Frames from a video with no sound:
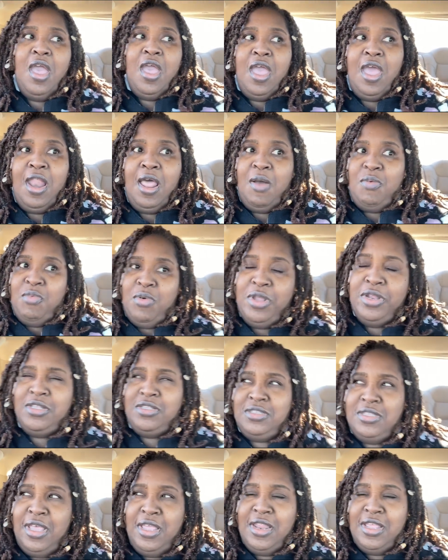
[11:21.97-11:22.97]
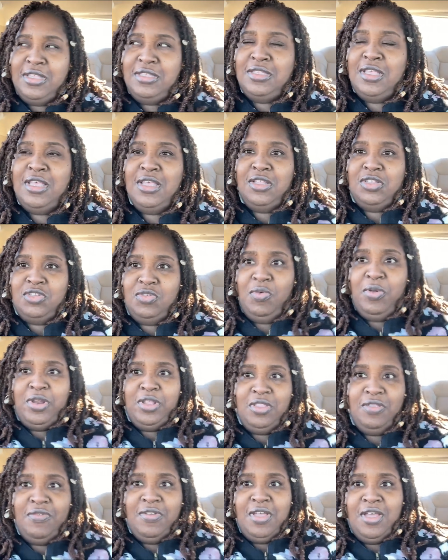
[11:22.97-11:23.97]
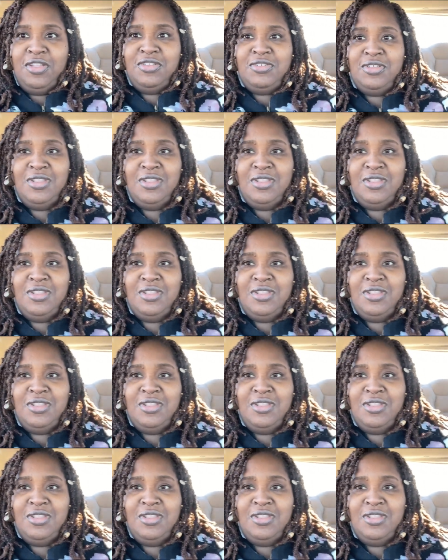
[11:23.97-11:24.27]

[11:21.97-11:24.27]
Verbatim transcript: And I want to say they said $2,300.